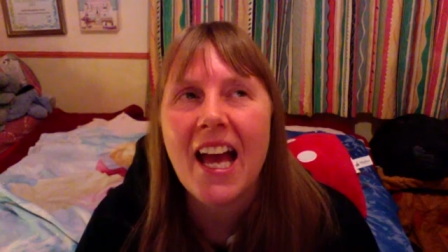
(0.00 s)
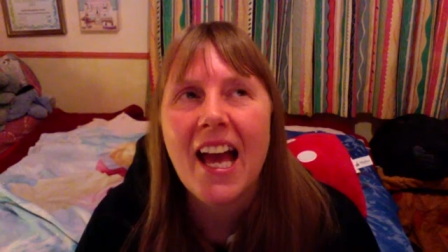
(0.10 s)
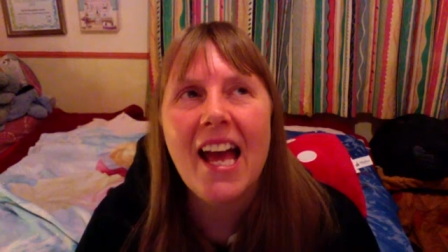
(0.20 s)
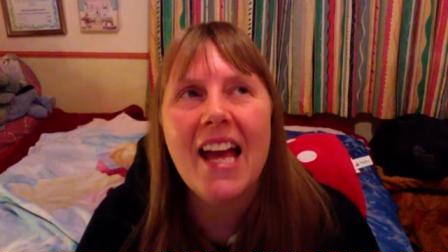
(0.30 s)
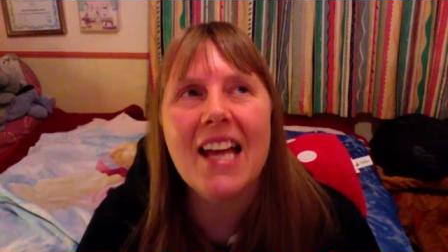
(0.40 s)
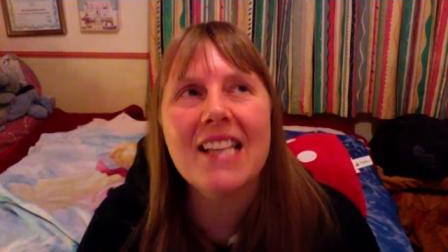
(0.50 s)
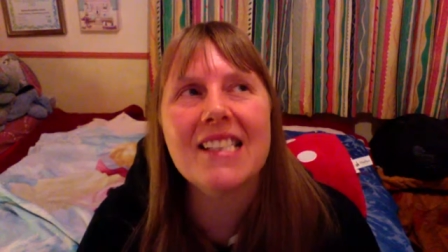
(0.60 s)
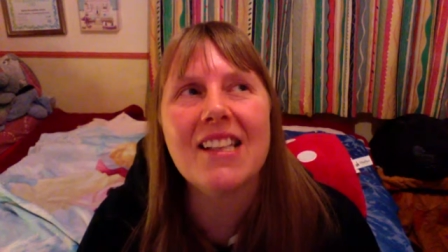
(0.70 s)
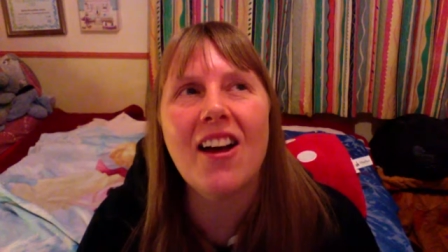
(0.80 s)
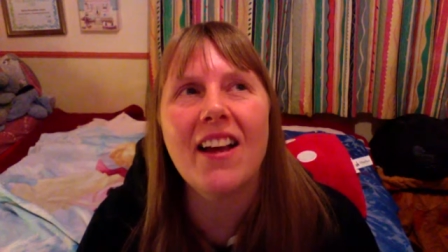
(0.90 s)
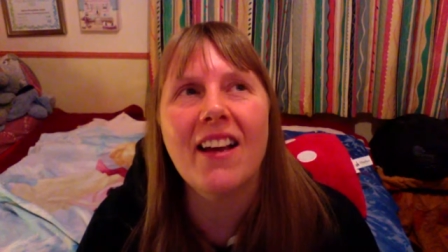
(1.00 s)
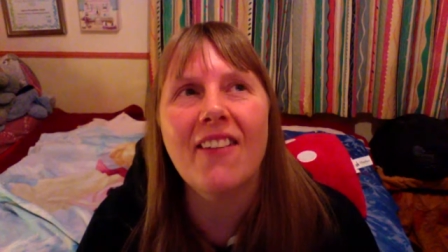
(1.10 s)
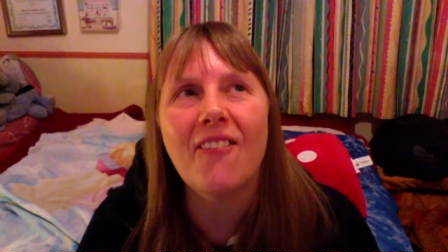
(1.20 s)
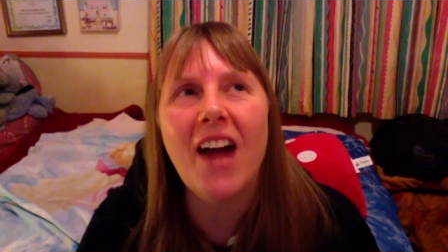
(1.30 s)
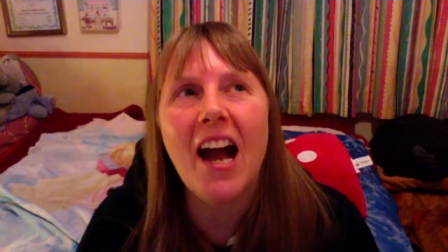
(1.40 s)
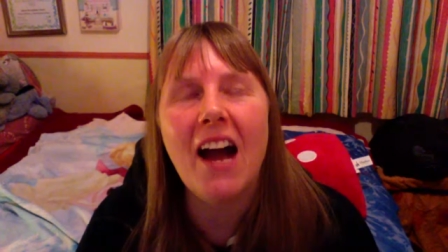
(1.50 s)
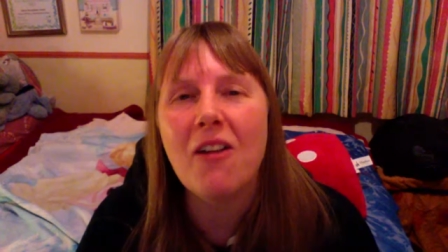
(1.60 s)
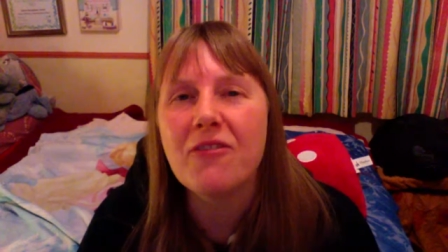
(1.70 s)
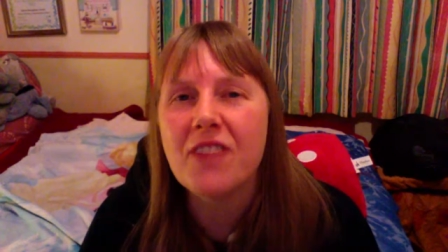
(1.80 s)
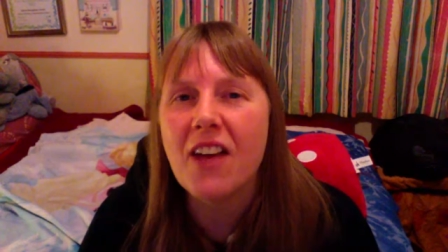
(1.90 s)
it's like, wow,
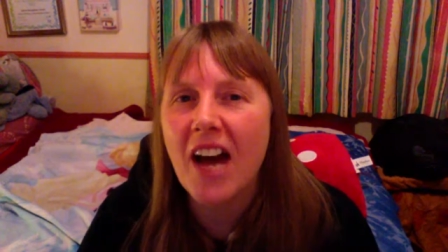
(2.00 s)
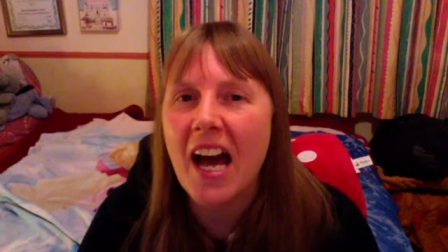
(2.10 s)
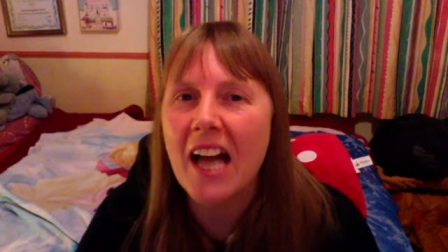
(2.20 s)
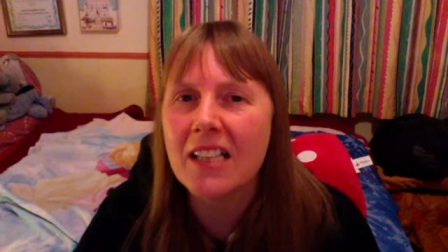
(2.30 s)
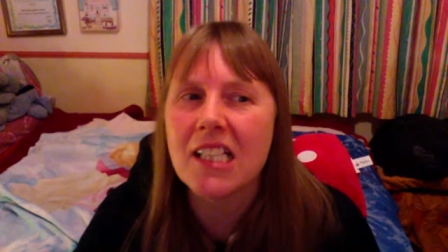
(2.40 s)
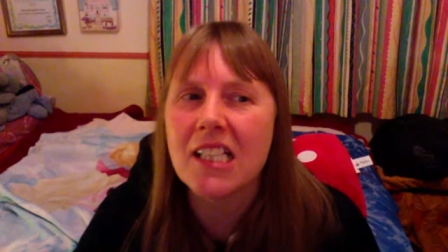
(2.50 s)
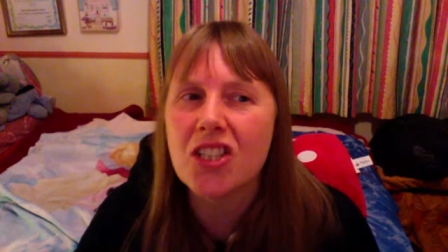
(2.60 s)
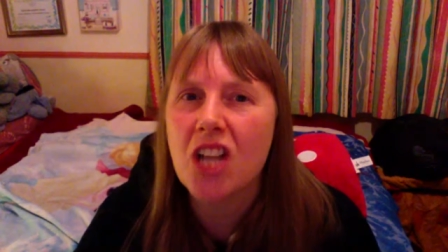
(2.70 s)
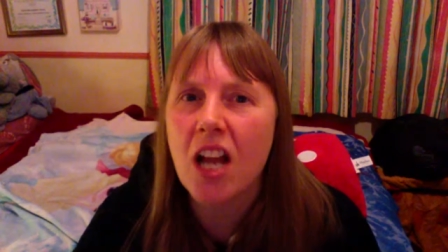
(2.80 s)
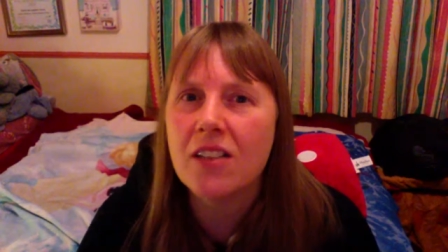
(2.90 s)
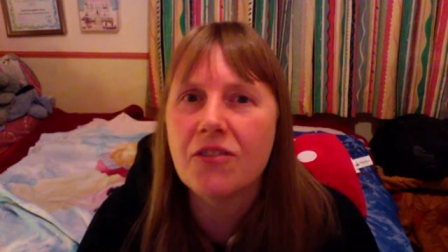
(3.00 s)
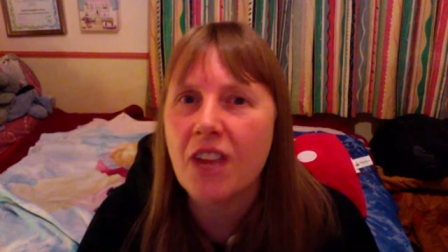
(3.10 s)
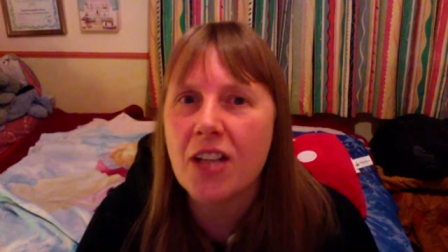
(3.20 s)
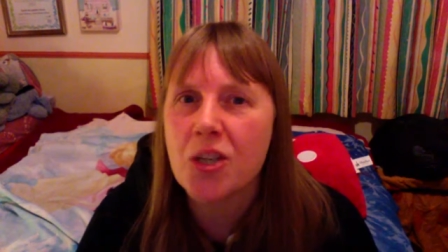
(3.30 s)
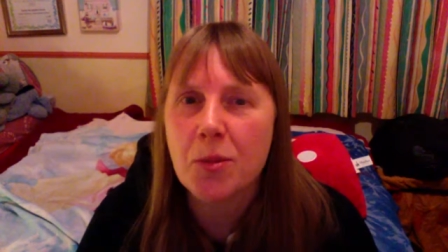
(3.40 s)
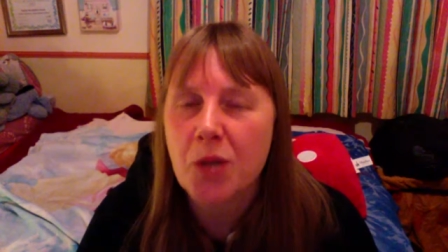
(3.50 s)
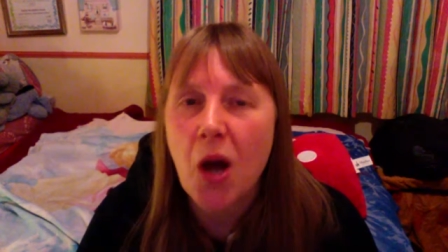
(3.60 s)
I've never had such close friendships.